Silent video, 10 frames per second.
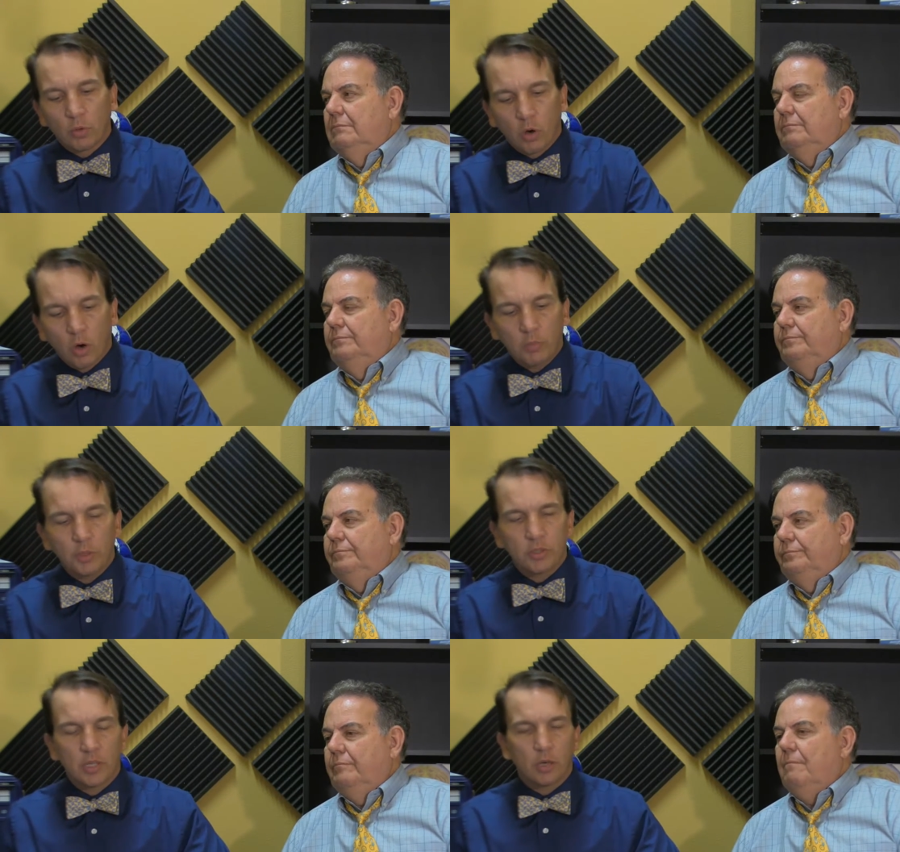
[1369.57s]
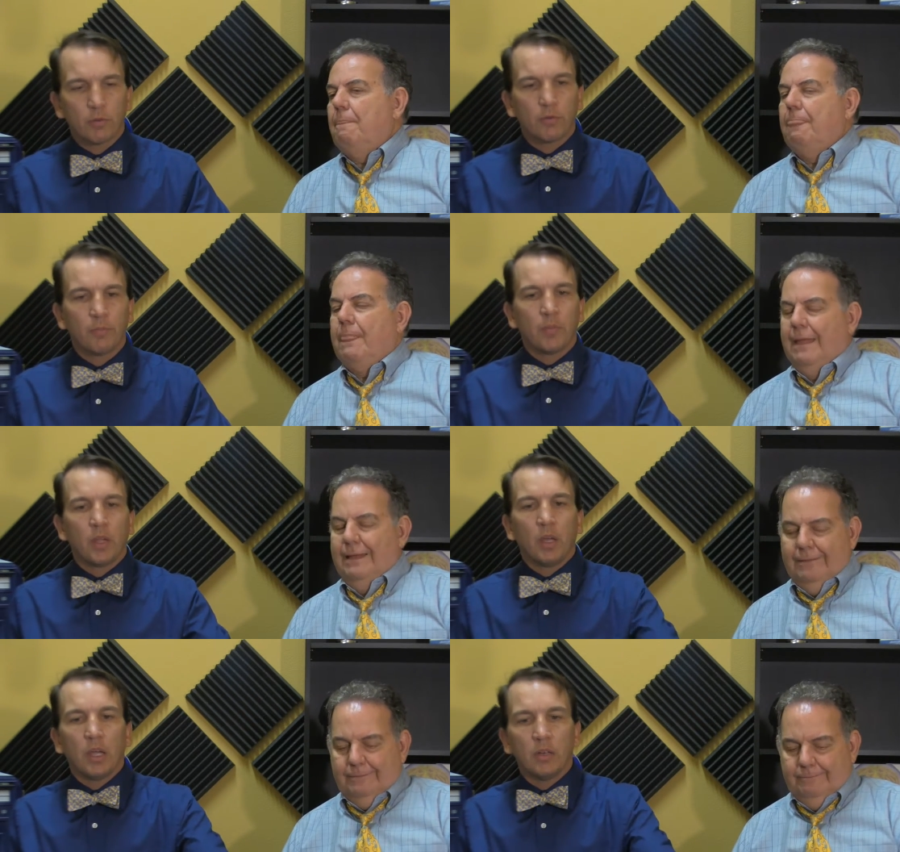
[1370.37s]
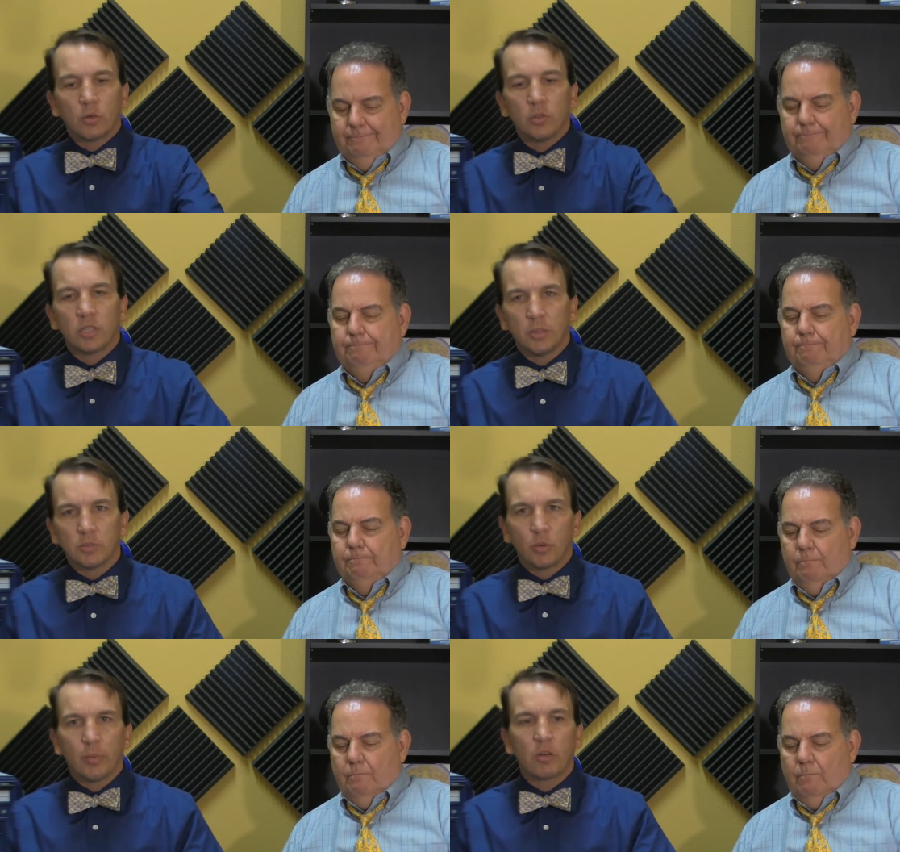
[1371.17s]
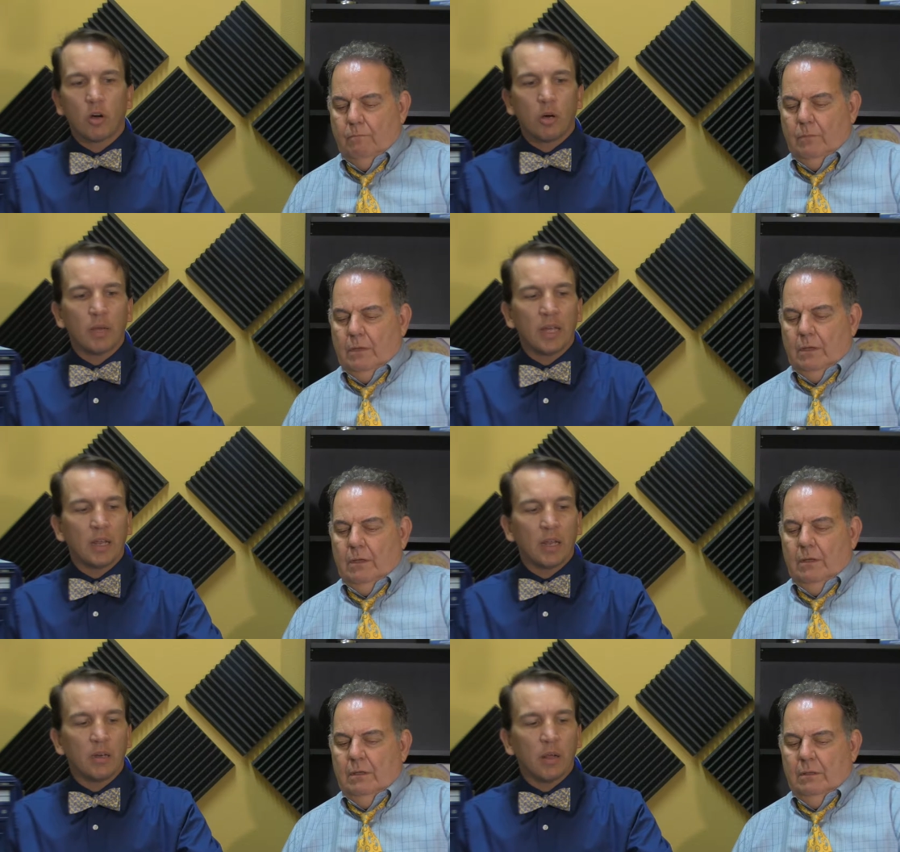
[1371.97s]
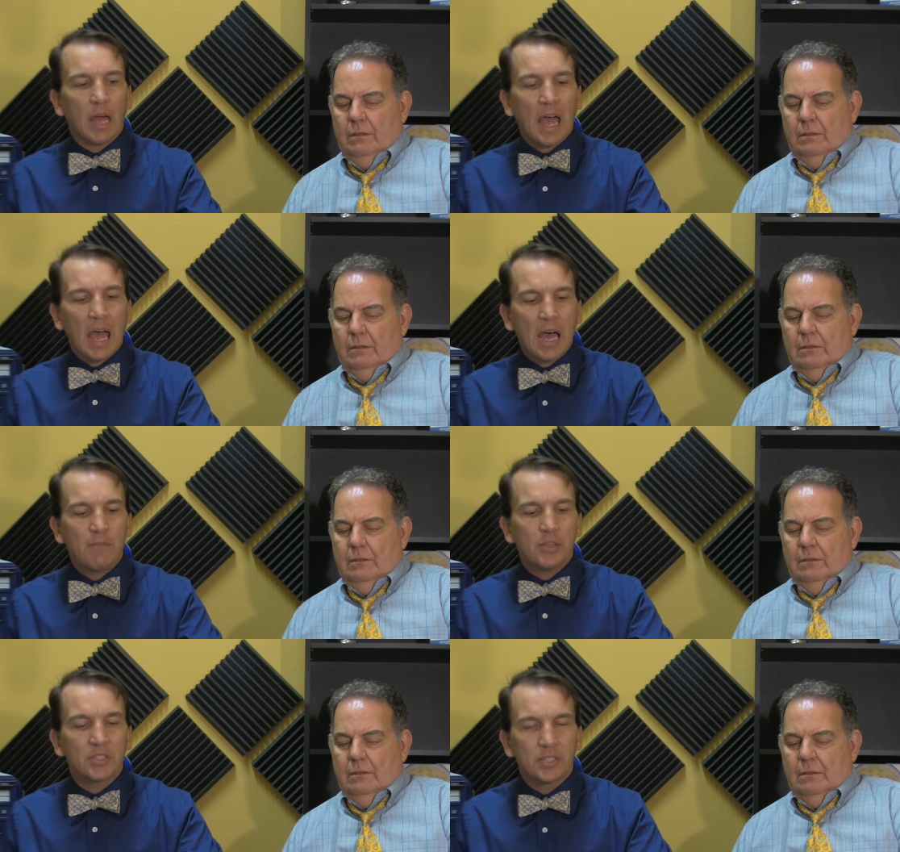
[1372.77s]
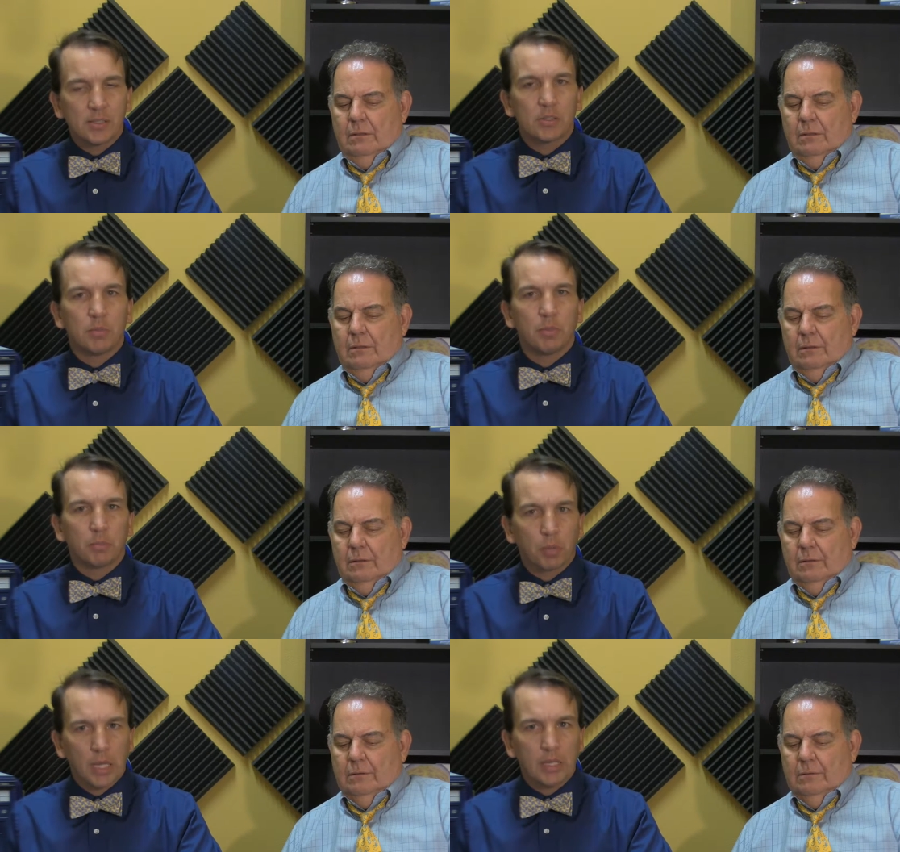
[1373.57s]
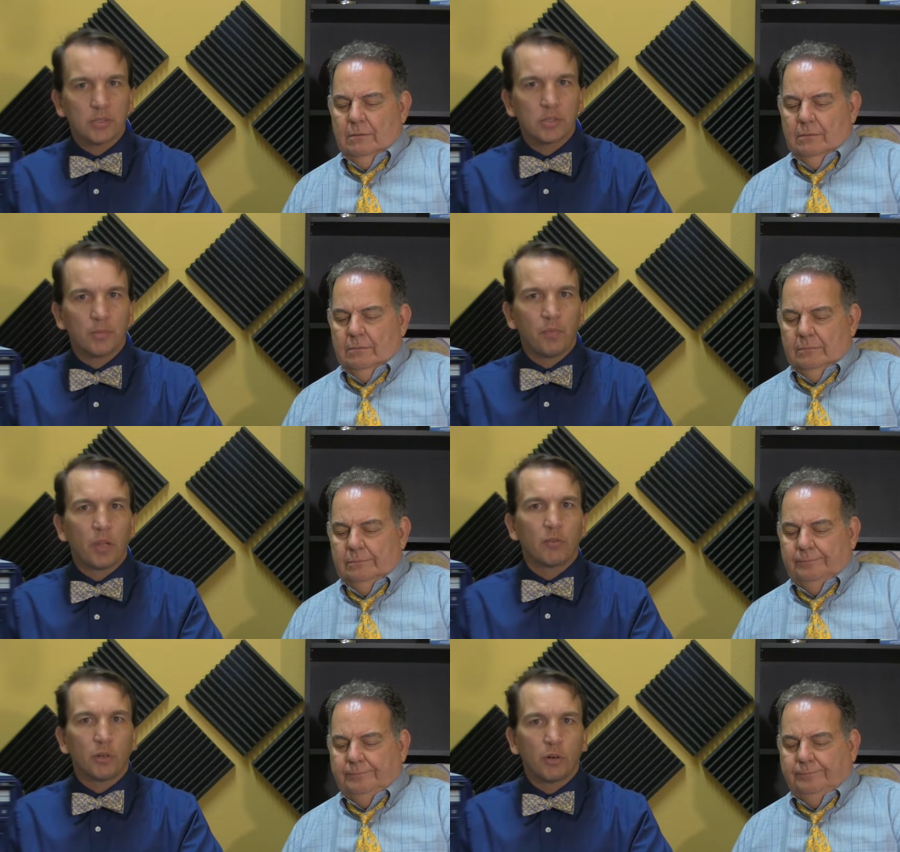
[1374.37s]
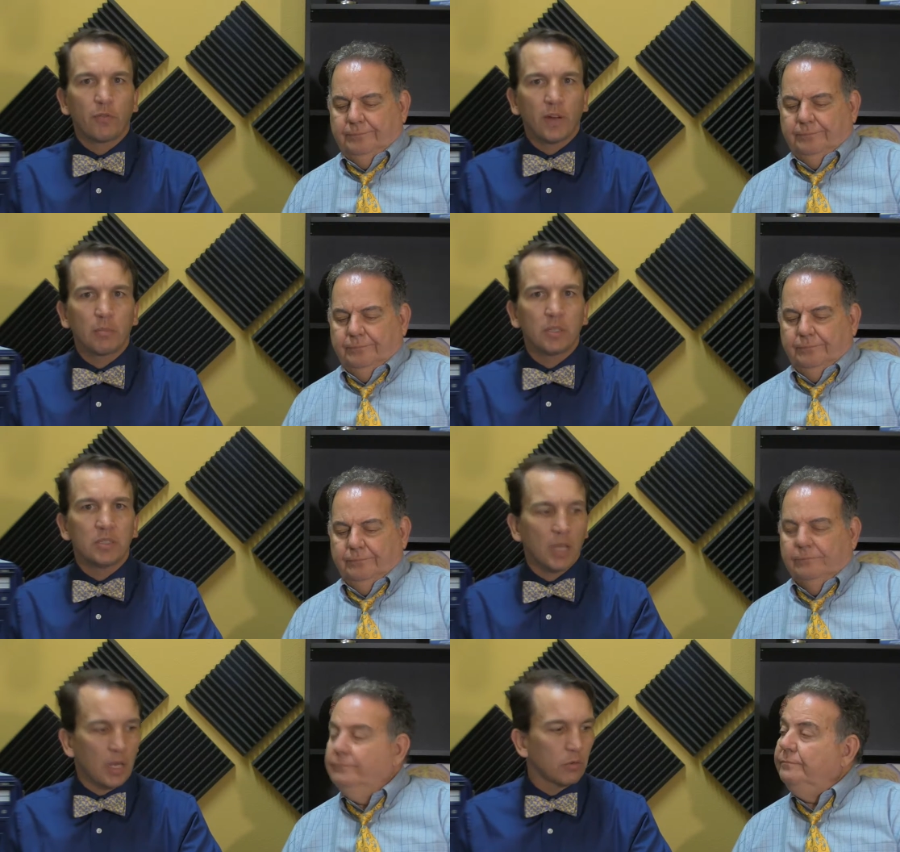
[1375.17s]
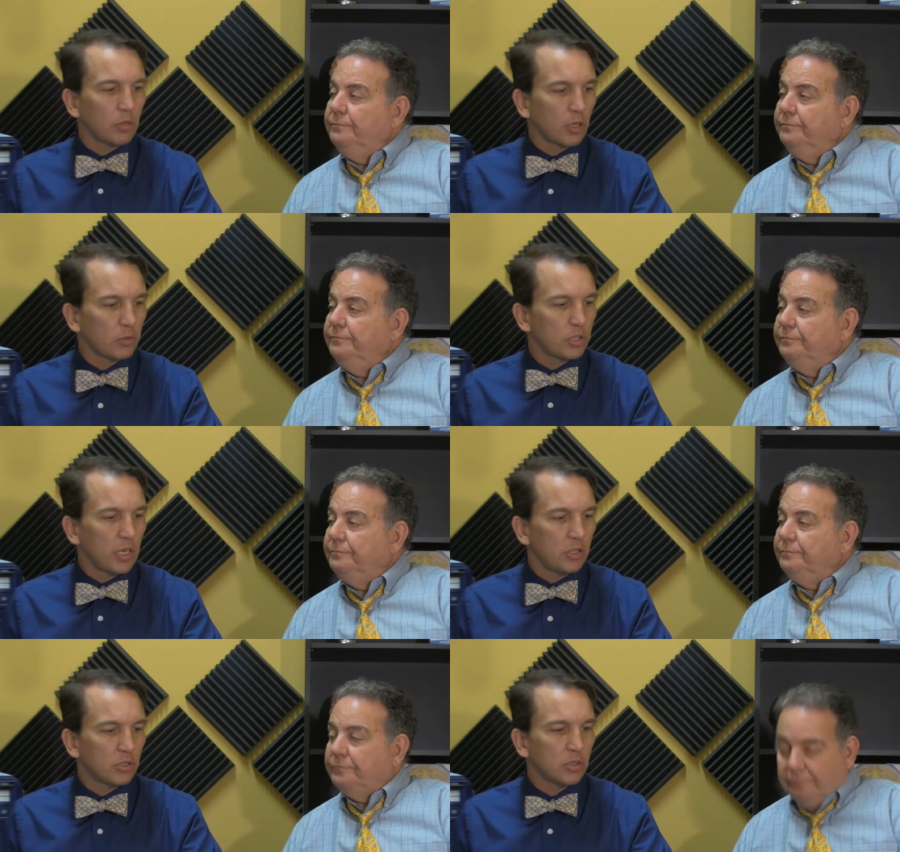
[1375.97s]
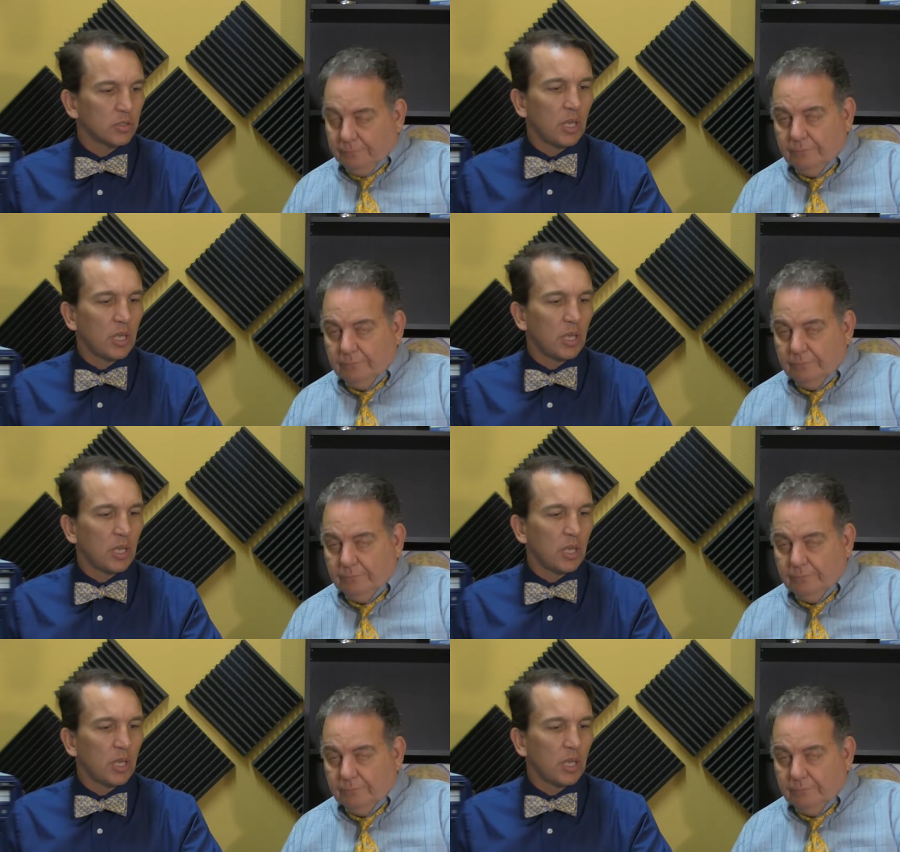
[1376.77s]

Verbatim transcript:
Speaker 1: calm yourself, encourage them to remain calm, and, and have a system in place for your family to handle negotiations.